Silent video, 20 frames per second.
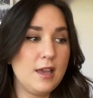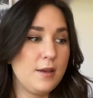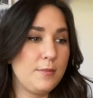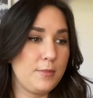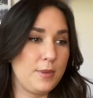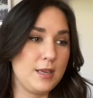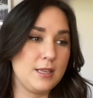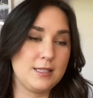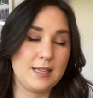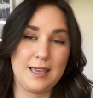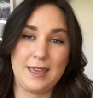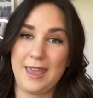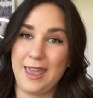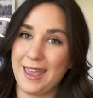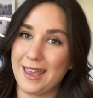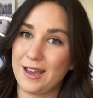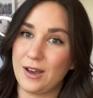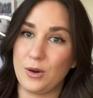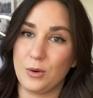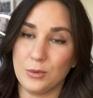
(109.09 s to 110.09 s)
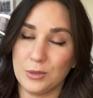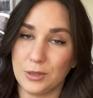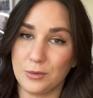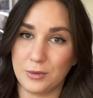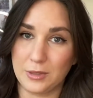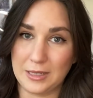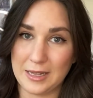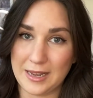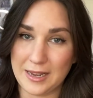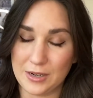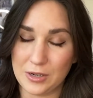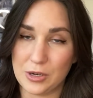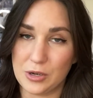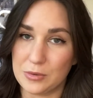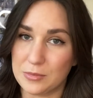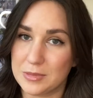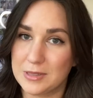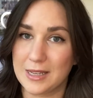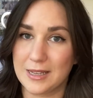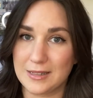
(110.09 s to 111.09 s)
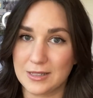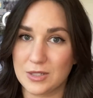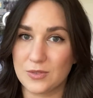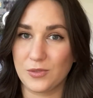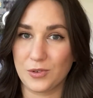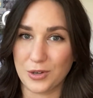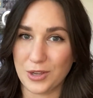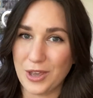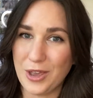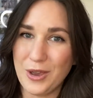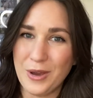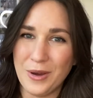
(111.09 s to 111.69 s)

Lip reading: because I can't only rely on Homesense for you.